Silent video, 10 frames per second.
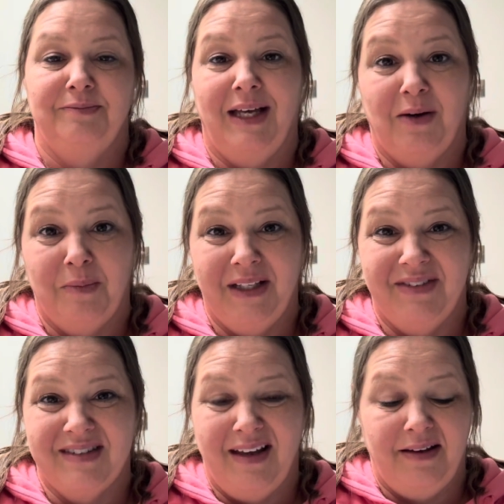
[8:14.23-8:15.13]
I don't believe in
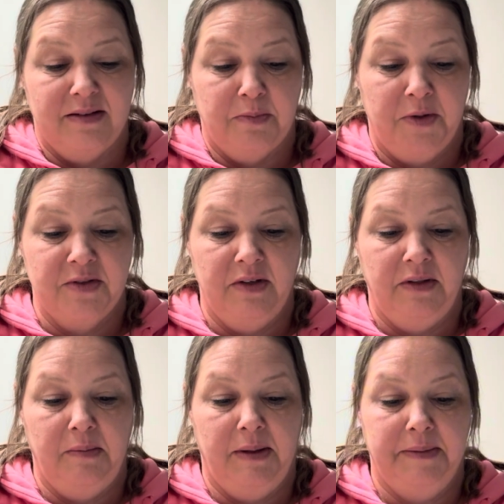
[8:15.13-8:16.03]
psychics personally,
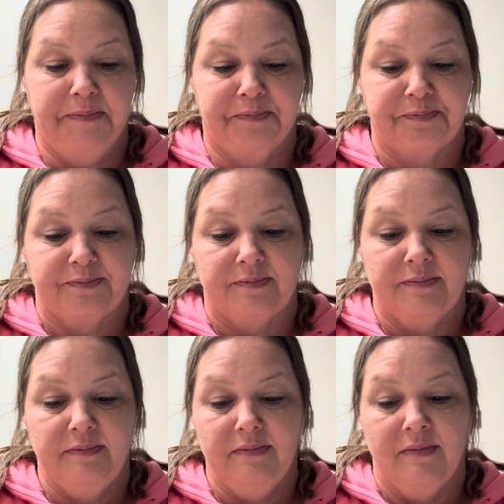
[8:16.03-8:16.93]
but
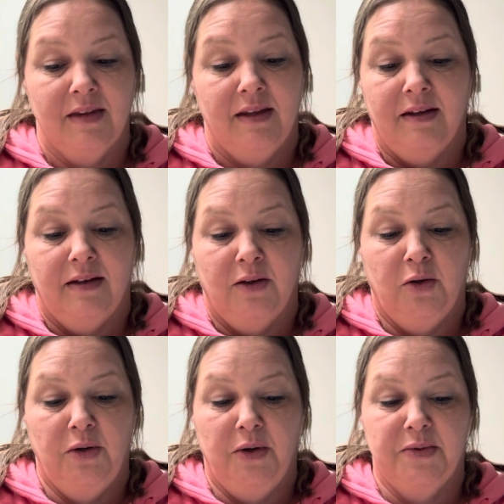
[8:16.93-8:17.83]

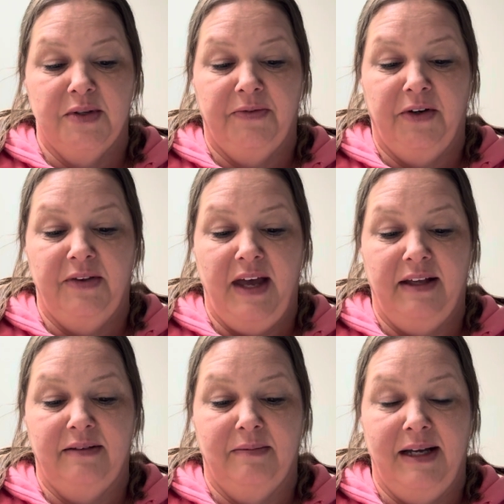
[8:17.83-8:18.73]
who knows if you're in
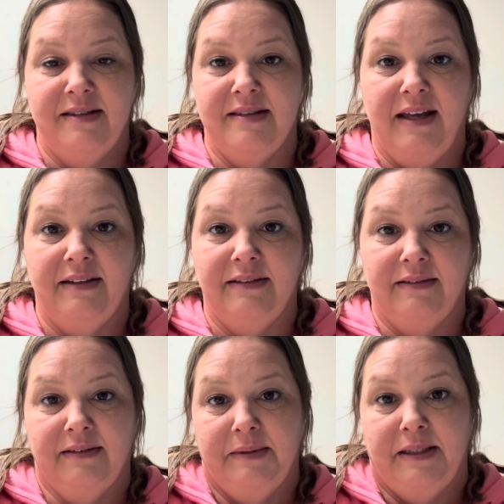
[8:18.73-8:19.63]
that mindset. I
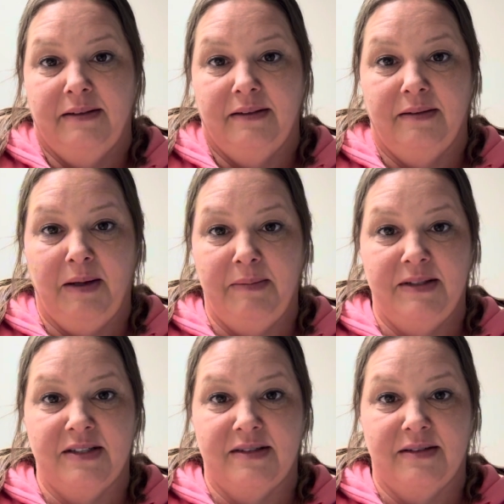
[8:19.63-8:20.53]
mean, you might be
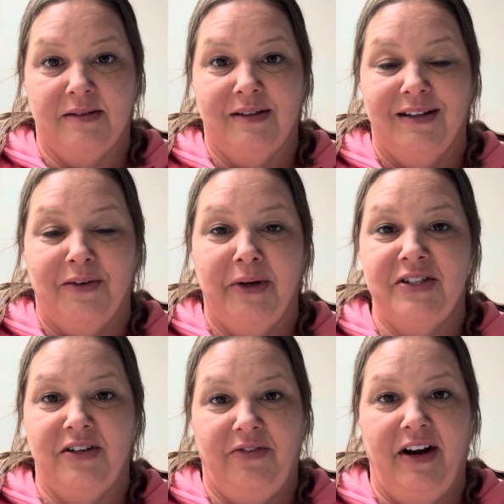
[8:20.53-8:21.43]
just
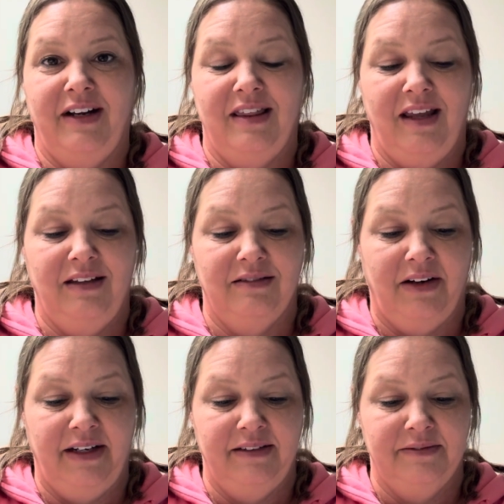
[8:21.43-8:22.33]
reaching for anything, right?